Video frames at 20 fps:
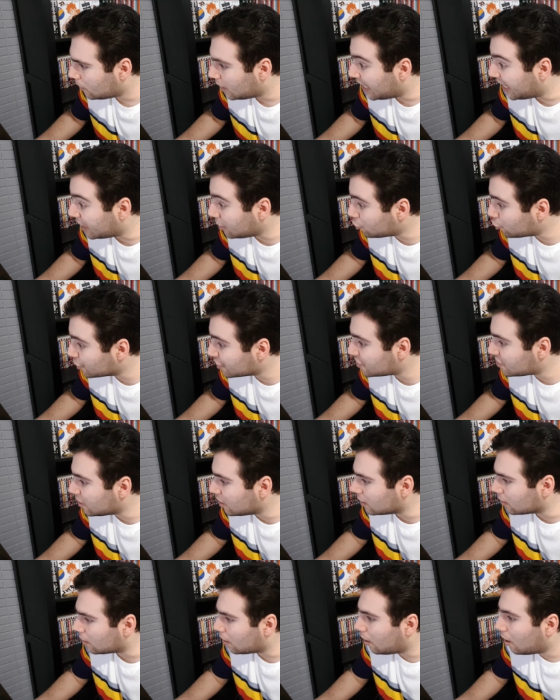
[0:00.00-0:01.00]

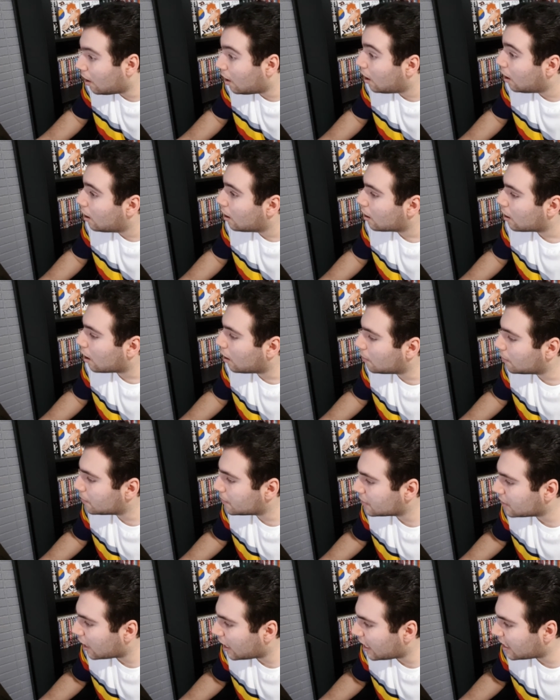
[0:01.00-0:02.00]
Interesting.
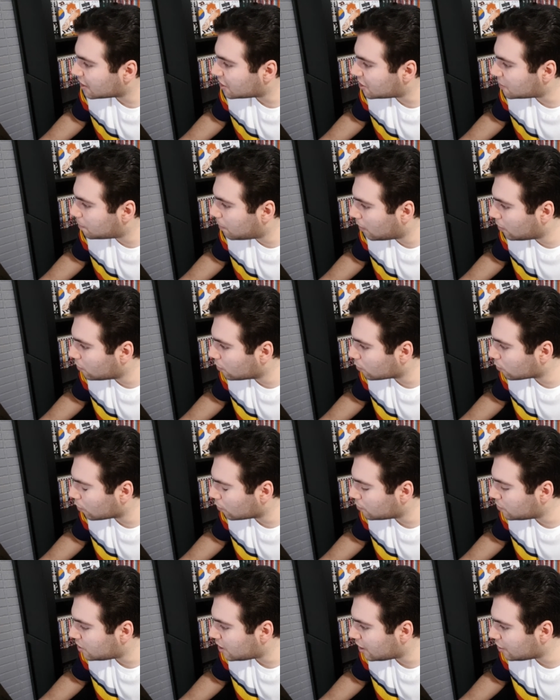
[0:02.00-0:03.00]
Kamomedai has spun the
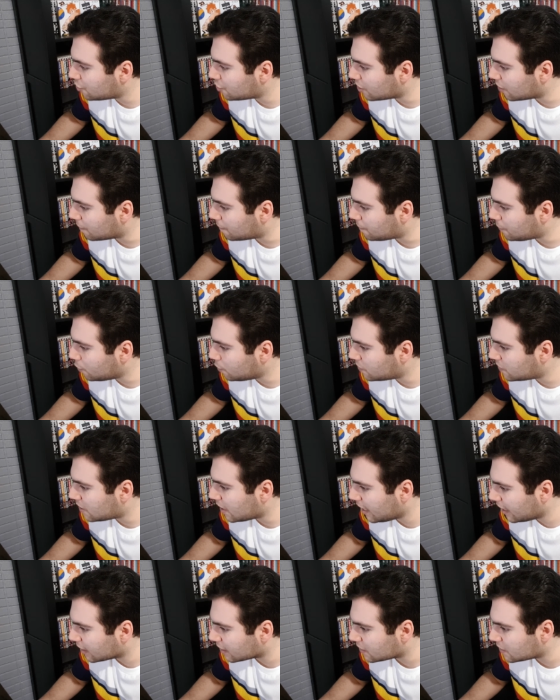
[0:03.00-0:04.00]
rotation a few
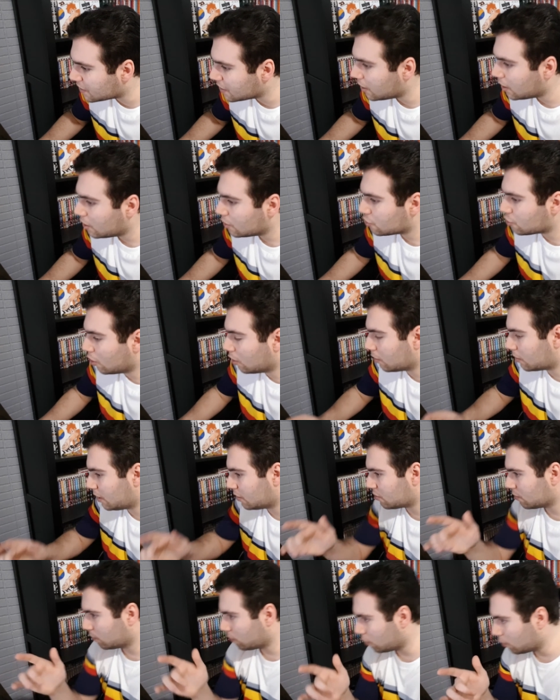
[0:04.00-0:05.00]
ticks. So,
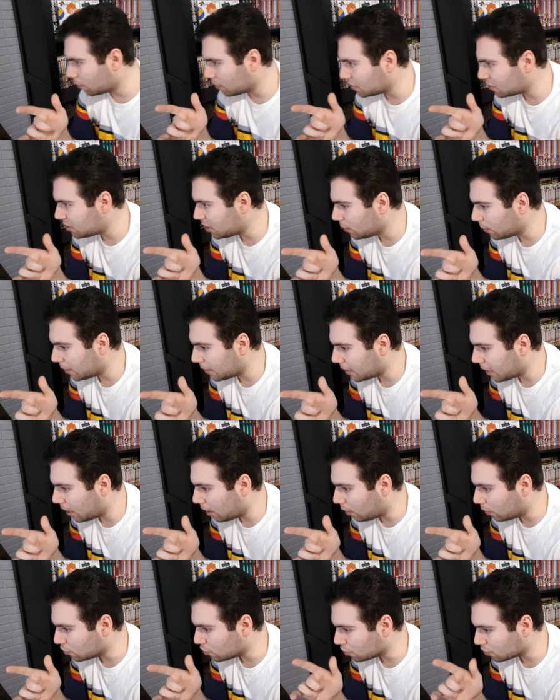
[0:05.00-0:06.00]
okay, so what we're seeing right
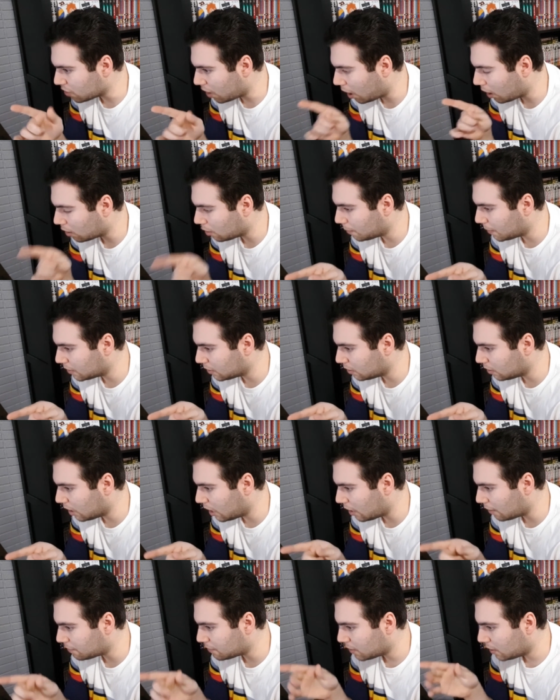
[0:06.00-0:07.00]
now, so it's Hakuba on the
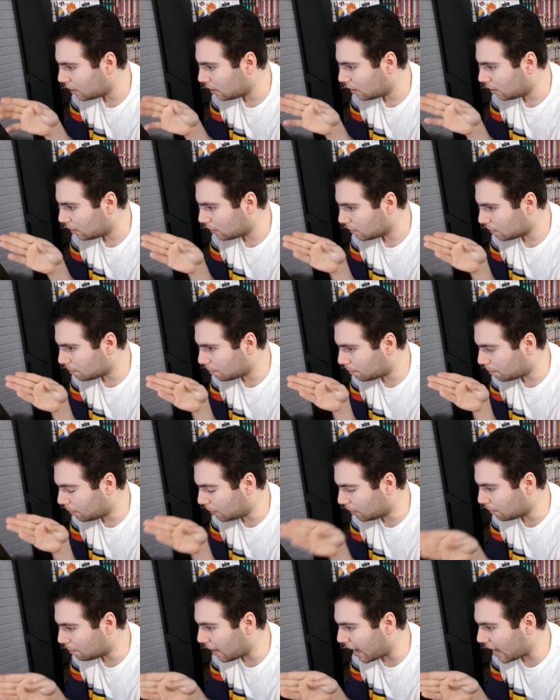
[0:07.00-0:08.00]
left,
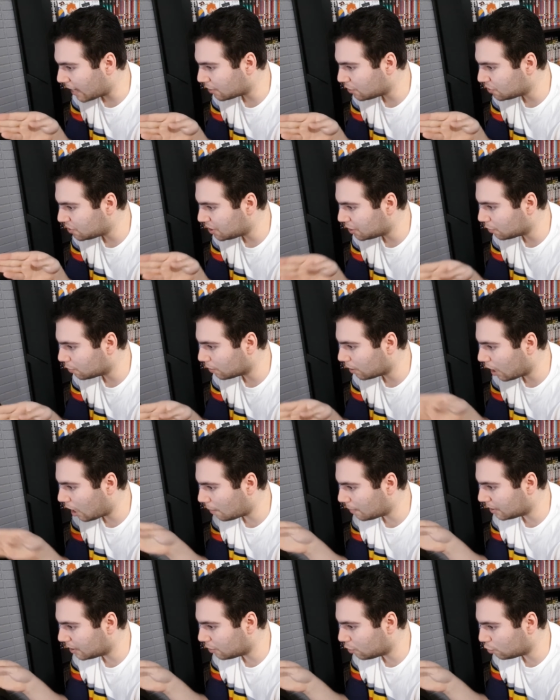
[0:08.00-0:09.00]
in the back you see
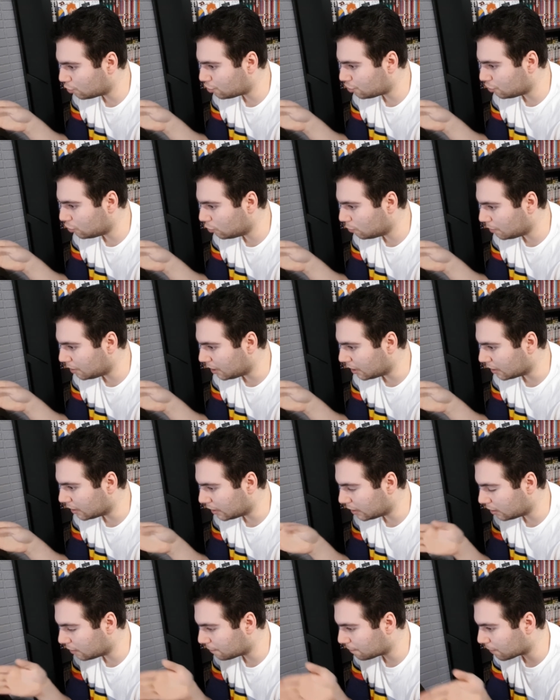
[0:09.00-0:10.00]
Hirugami and Hoshiumi, and
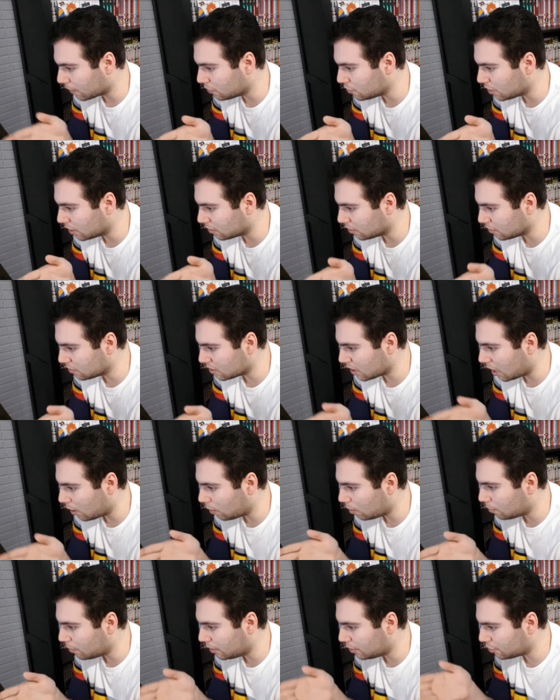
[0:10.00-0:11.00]
then in the front you got
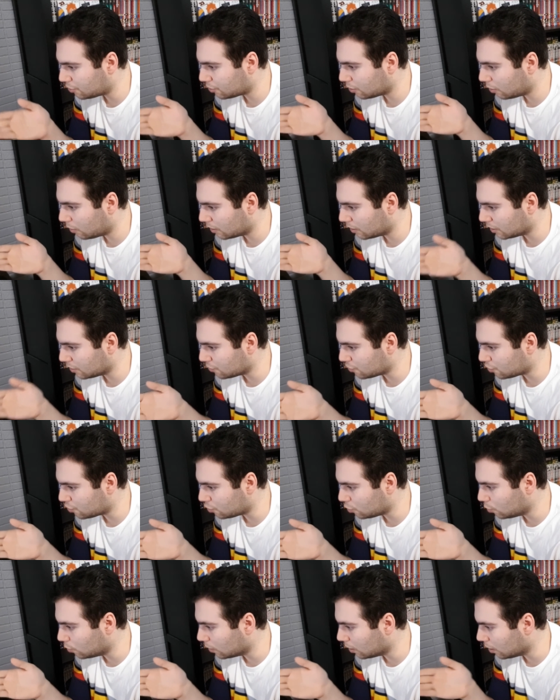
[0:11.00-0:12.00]
Nozawa, Beisho, and then
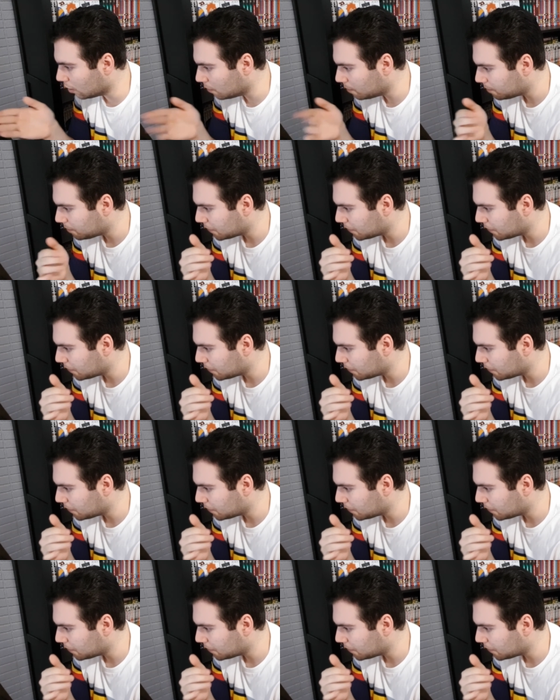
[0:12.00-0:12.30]
Suwa.